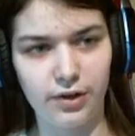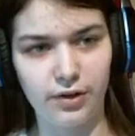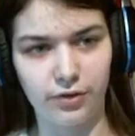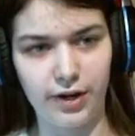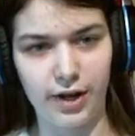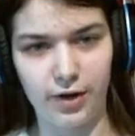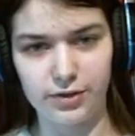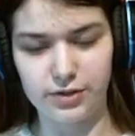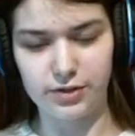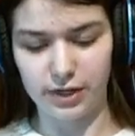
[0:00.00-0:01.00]
So right now
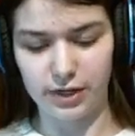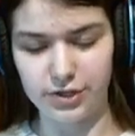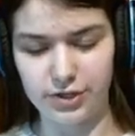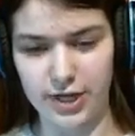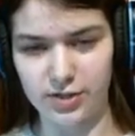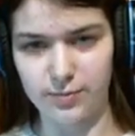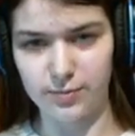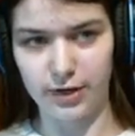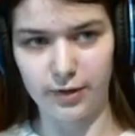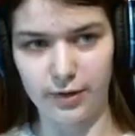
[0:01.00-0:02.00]
it's got Shadow
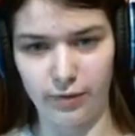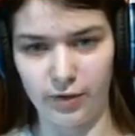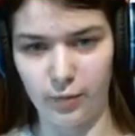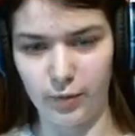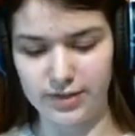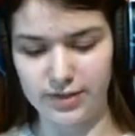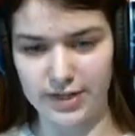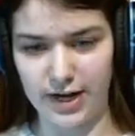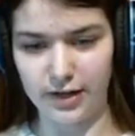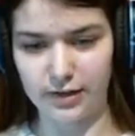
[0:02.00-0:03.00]
Spark with only 1
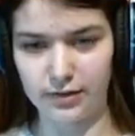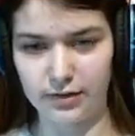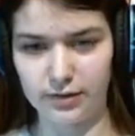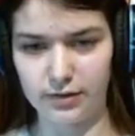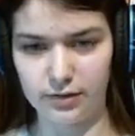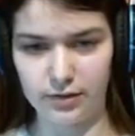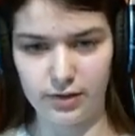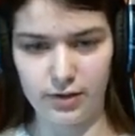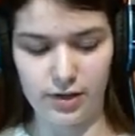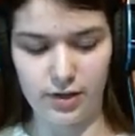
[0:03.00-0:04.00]
stack.
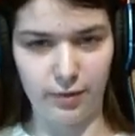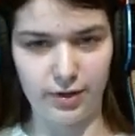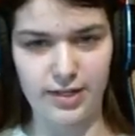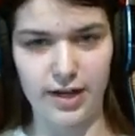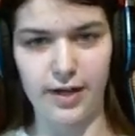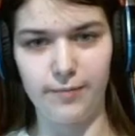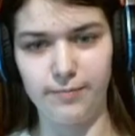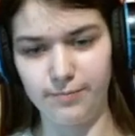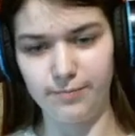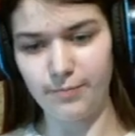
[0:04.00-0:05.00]
And once I
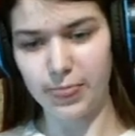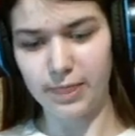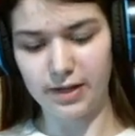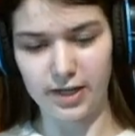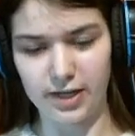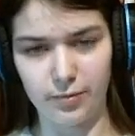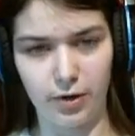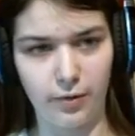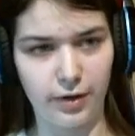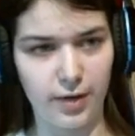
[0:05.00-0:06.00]
keep
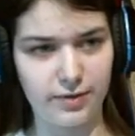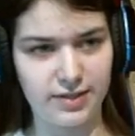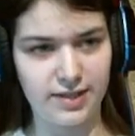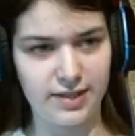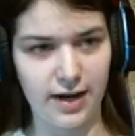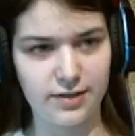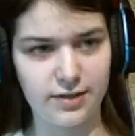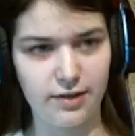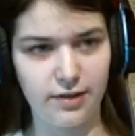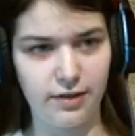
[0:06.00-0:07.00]
going up the
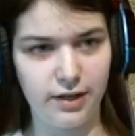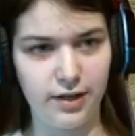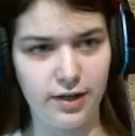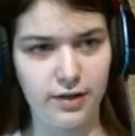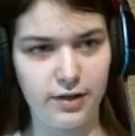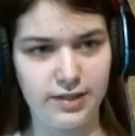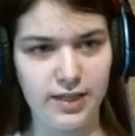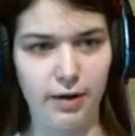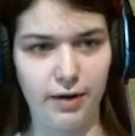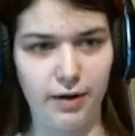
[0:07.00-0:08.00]
stacks, the
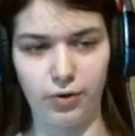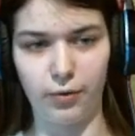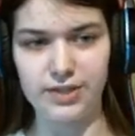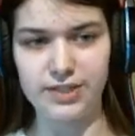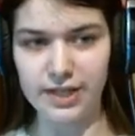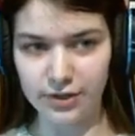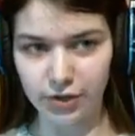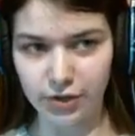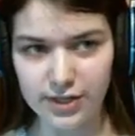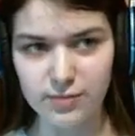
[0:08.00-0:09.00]
debuffs are going to
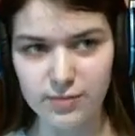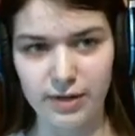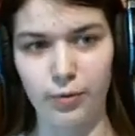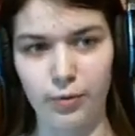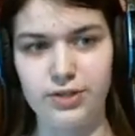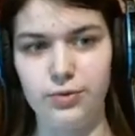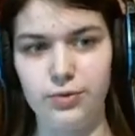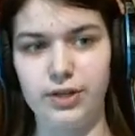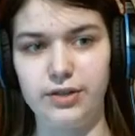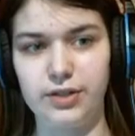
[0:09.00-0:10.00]
increase, but I'm going
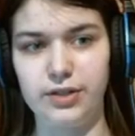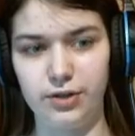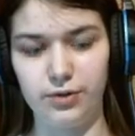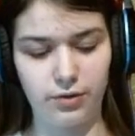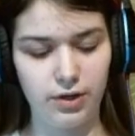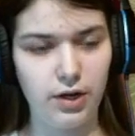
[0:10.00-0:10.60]
to continue